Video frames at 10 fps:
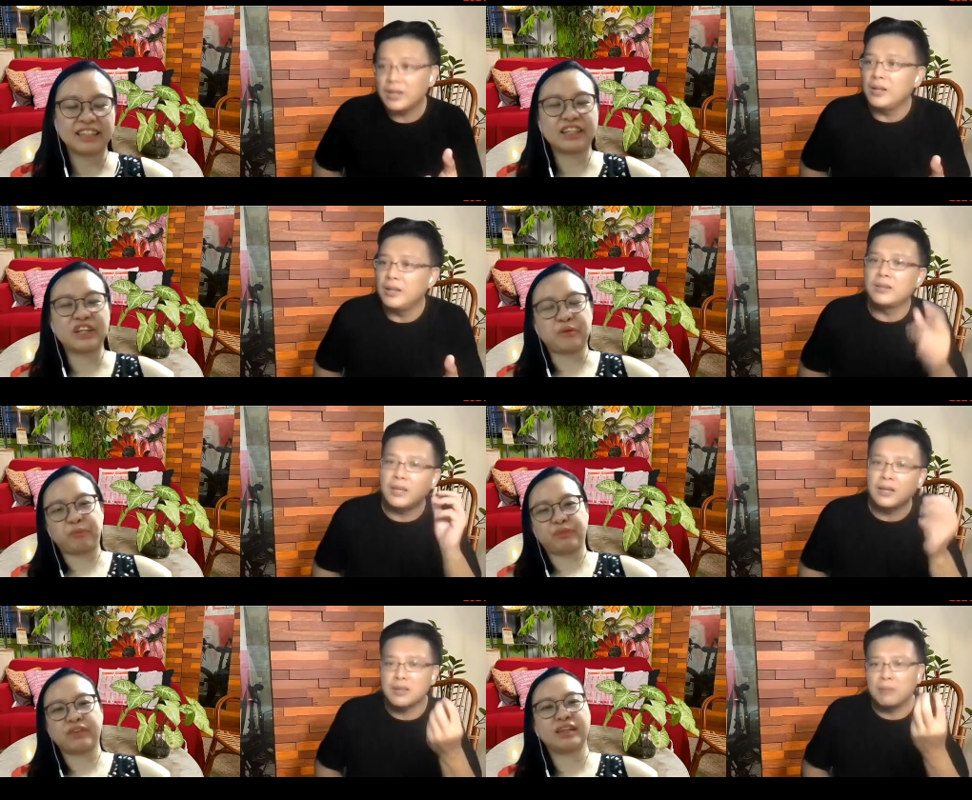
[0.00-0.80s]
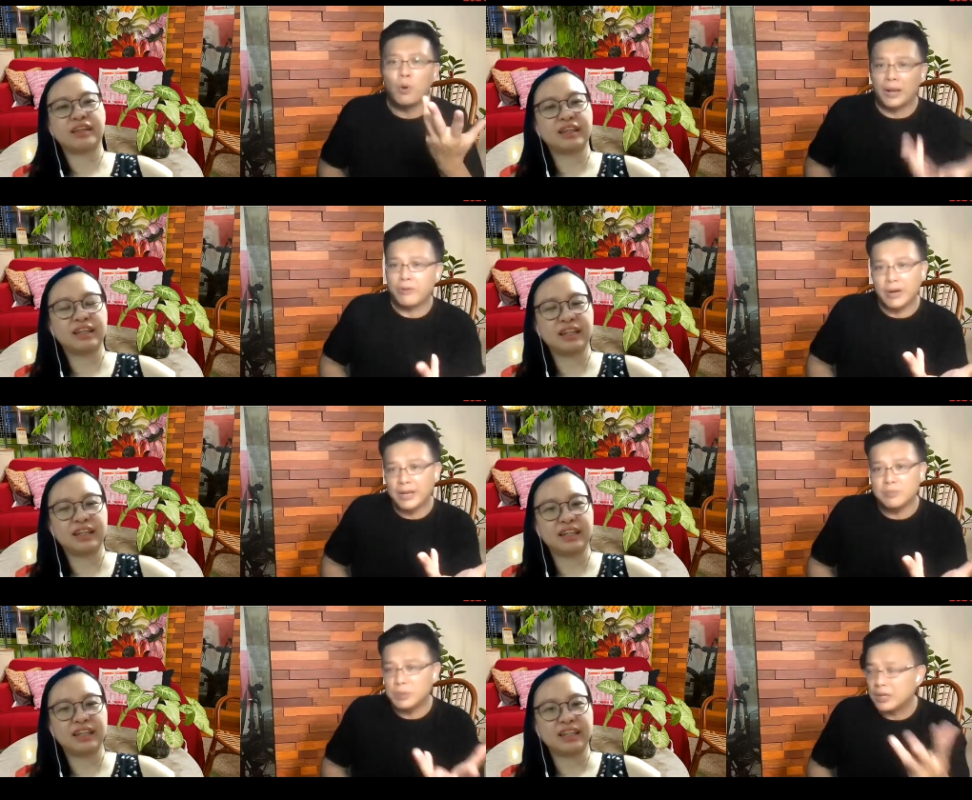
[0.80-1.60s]
Speaker 1: she was saying earlier, take some
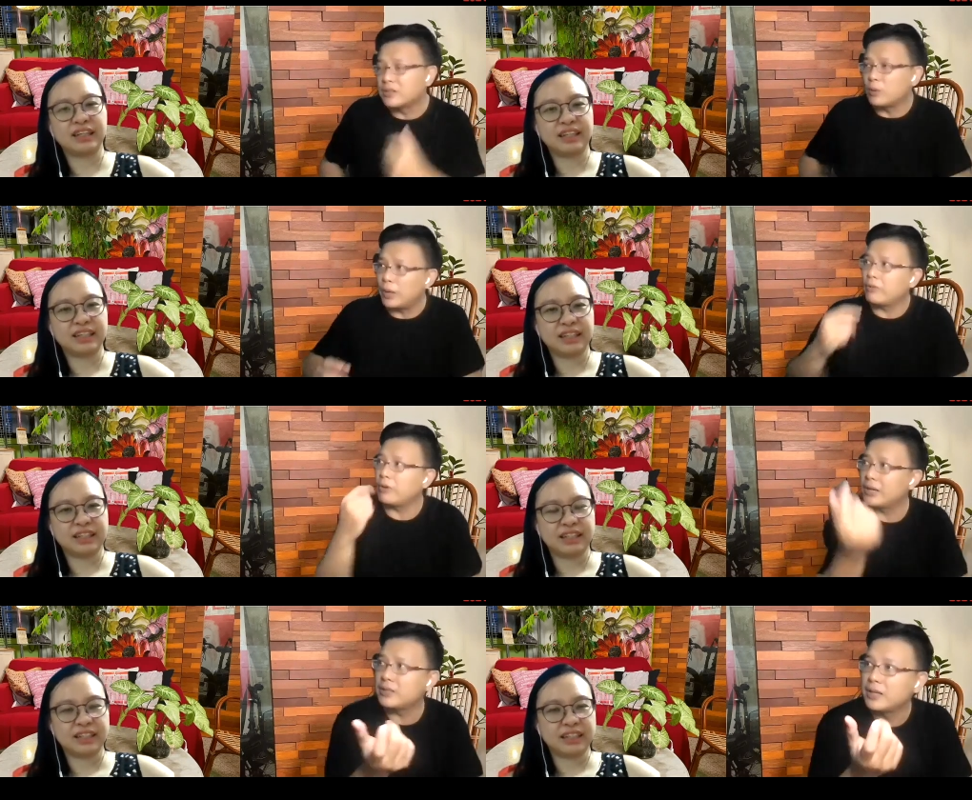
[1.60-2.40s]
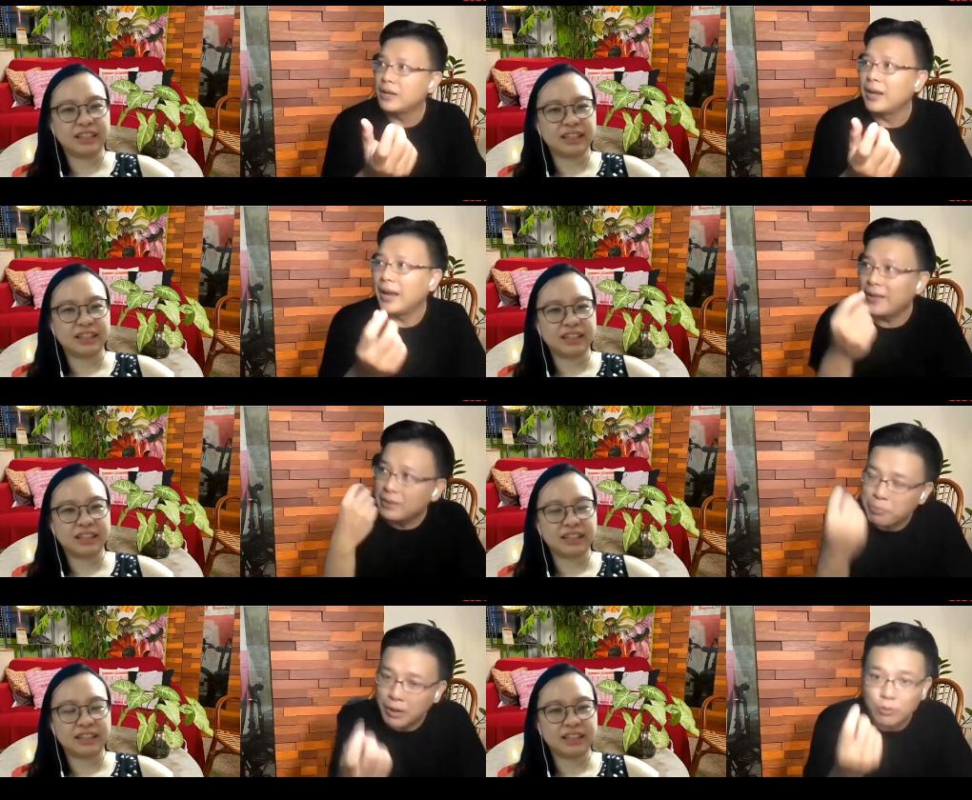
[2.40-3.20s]
white rice because the white rice
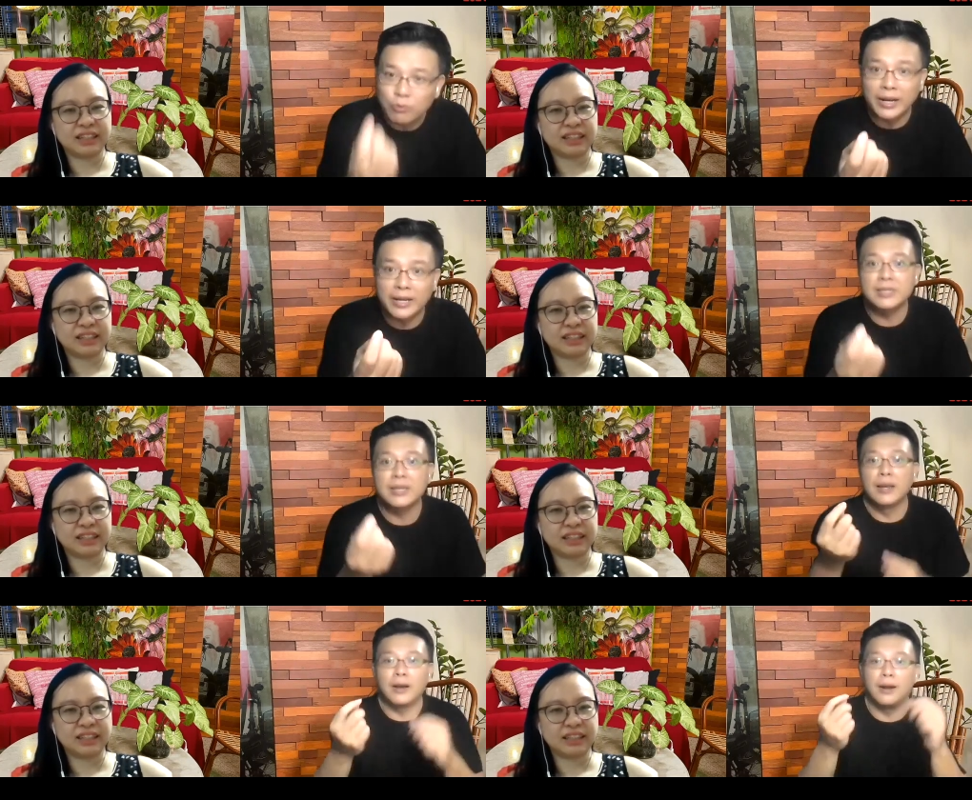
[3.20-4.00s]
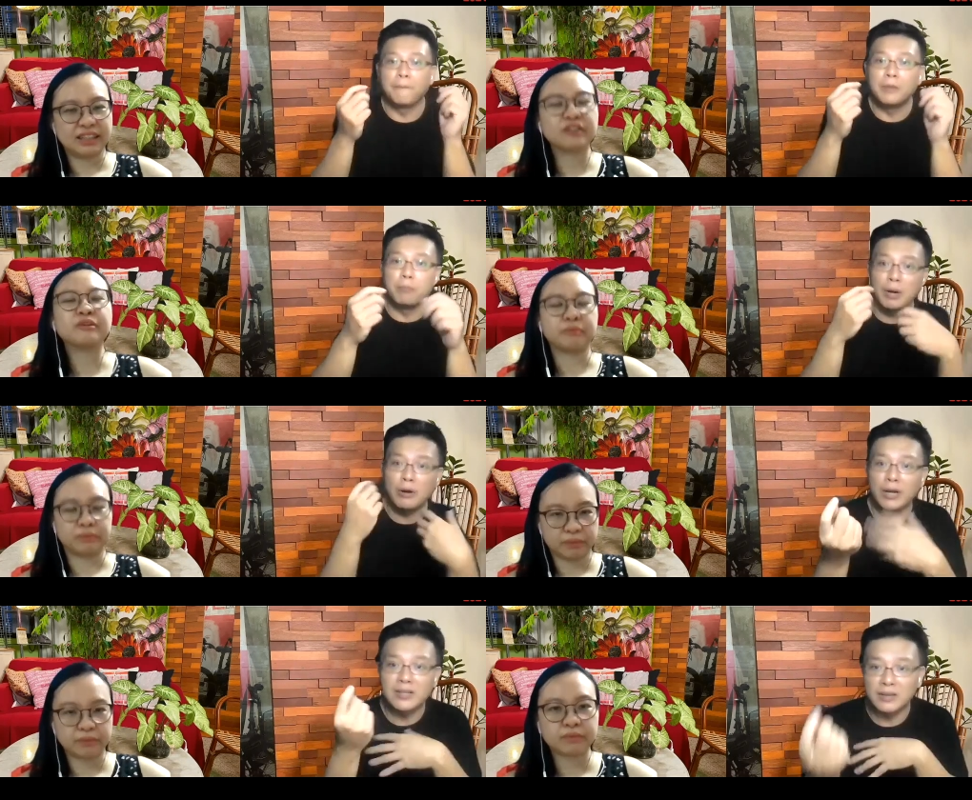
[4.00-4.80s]
and the brown rice,
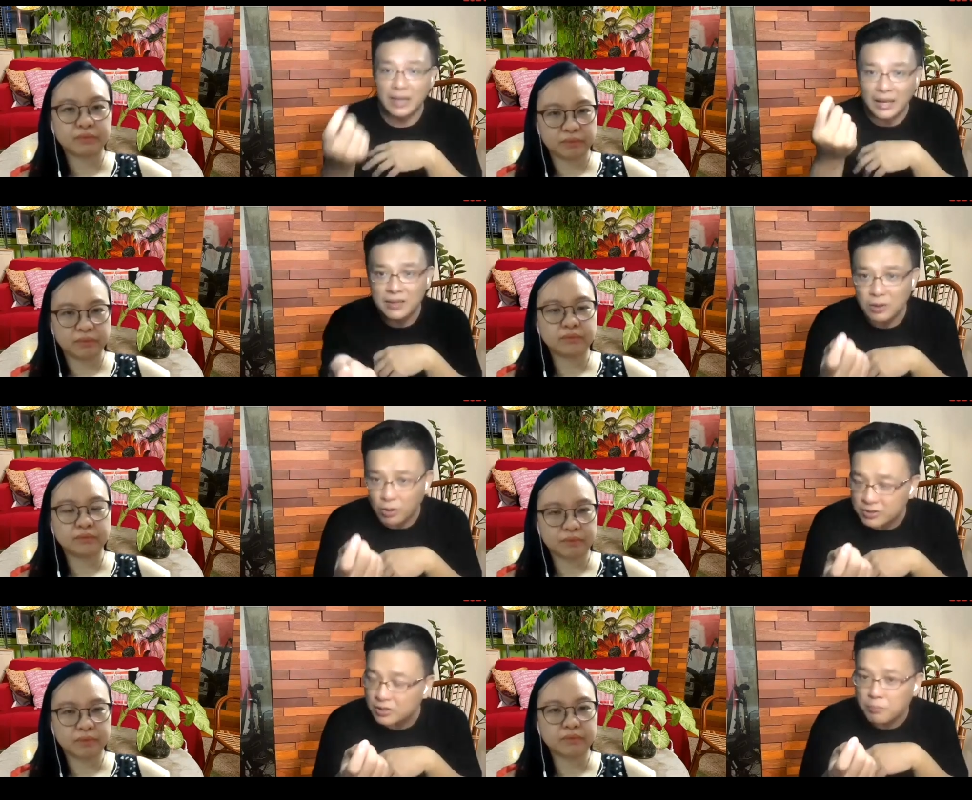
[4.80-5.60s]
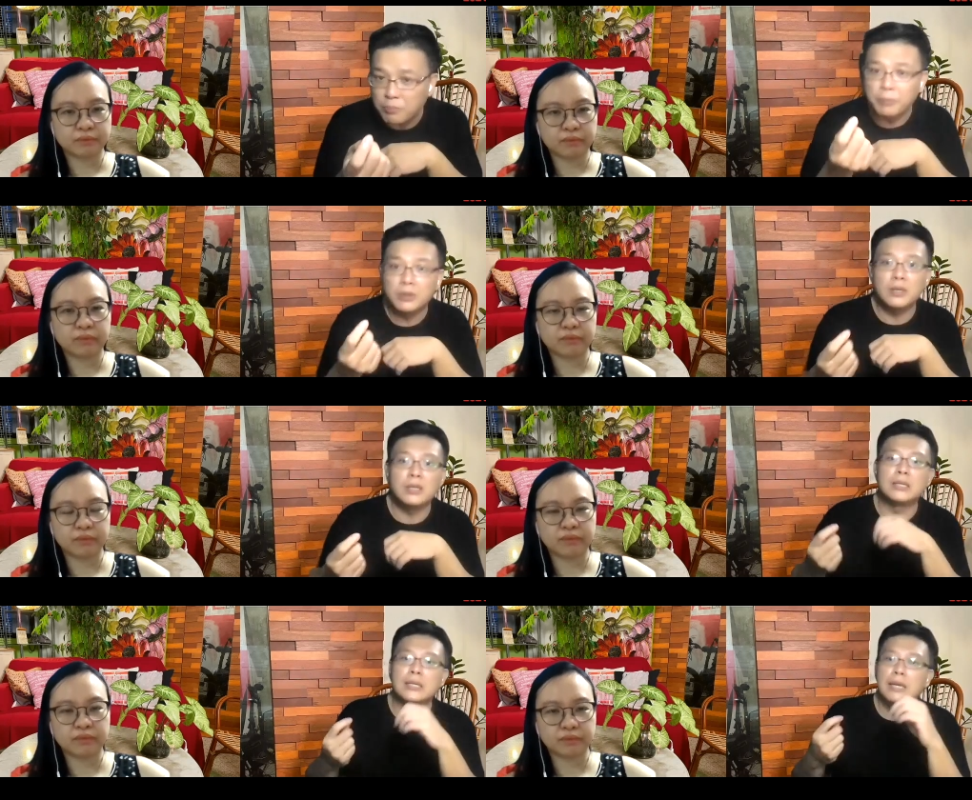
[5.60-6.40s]
um, the brown rice has antioxidant
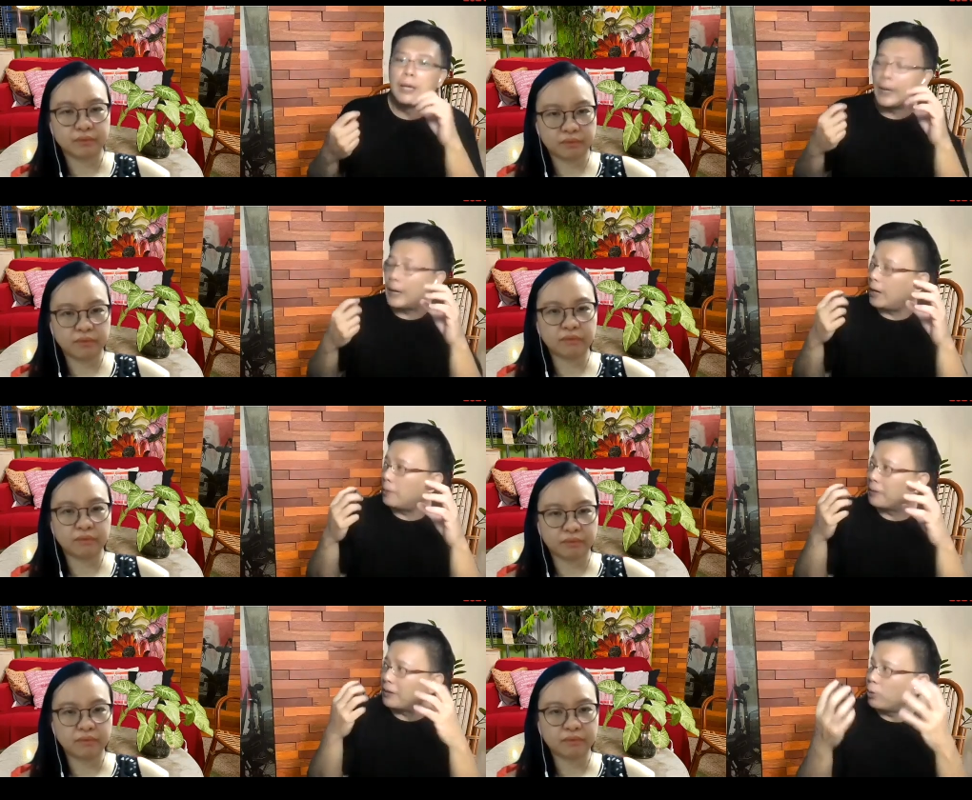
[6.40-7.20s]
properties, mm.